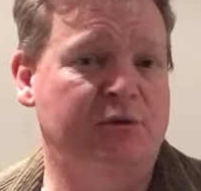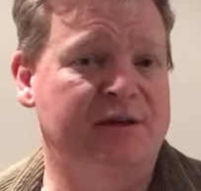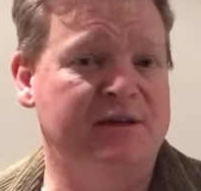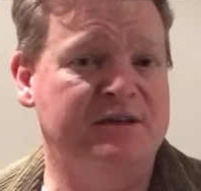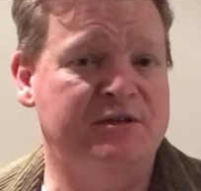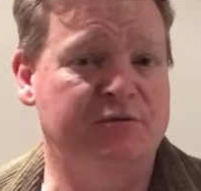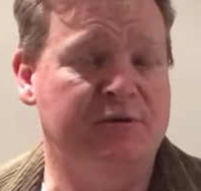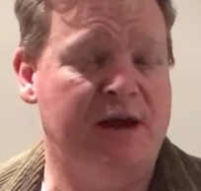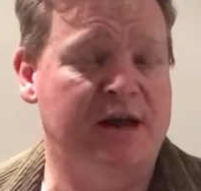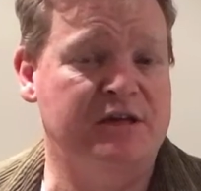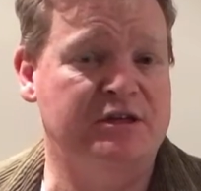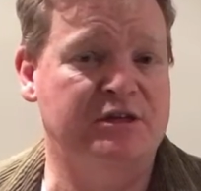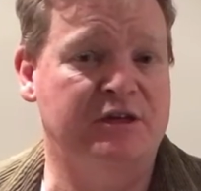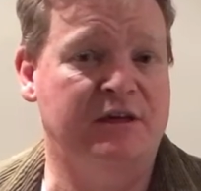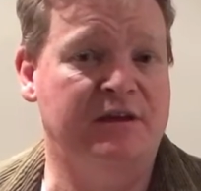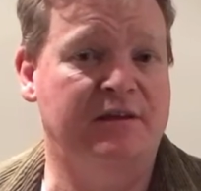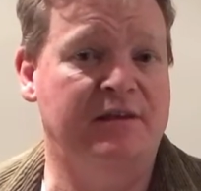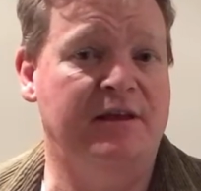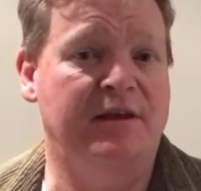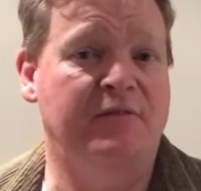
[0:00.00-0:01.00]
interaction
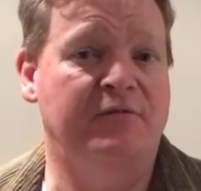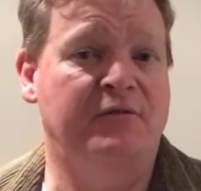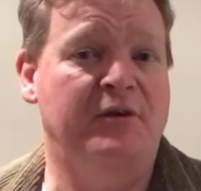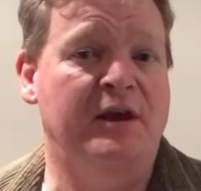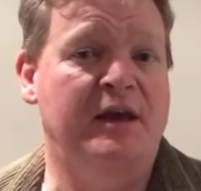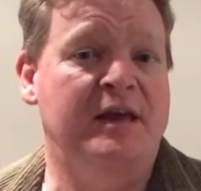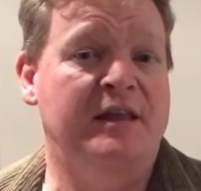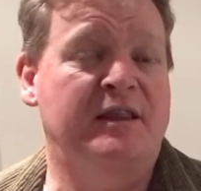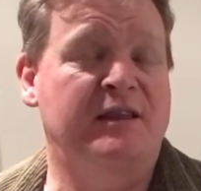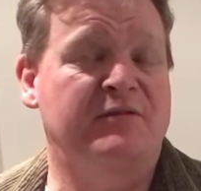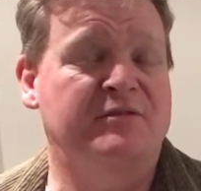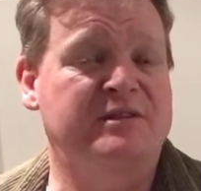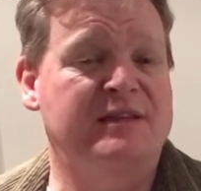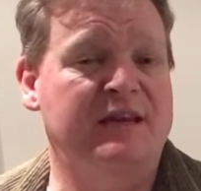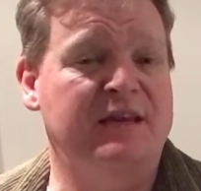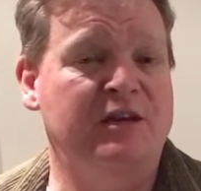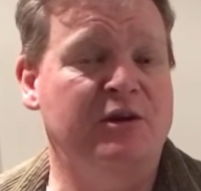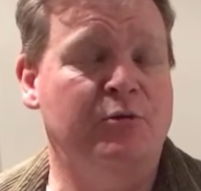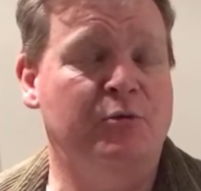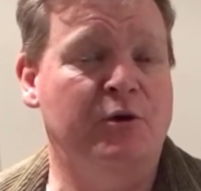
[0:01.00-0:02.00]
and they've they've
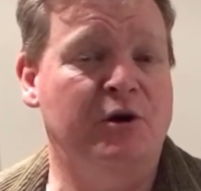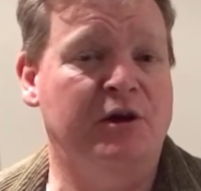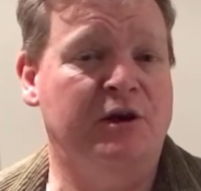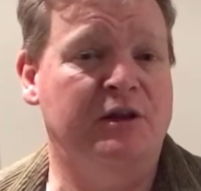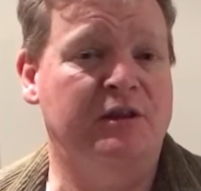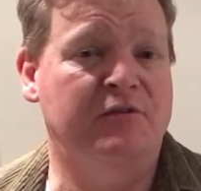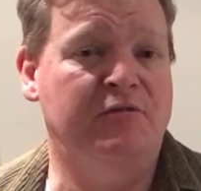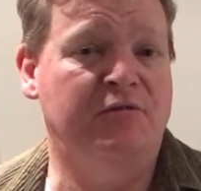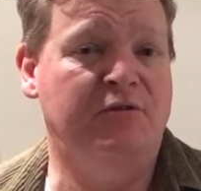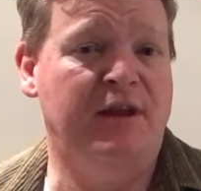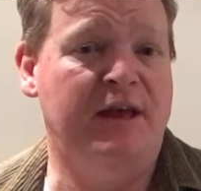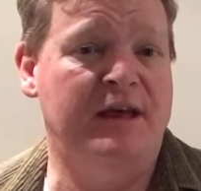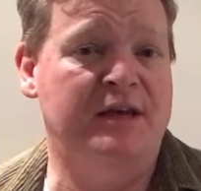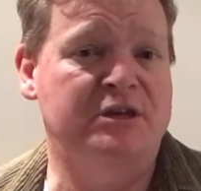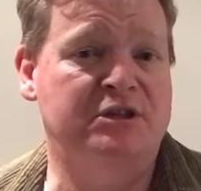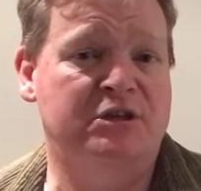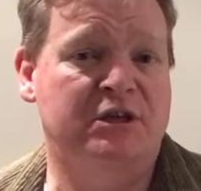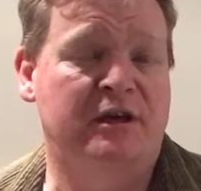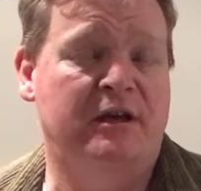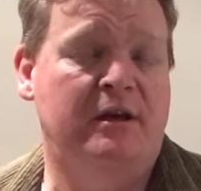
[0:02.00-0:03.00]
seen your work in the
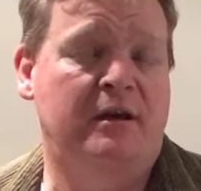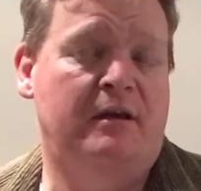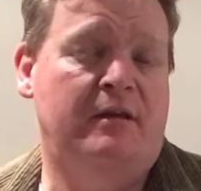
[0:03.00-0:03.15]
flesh.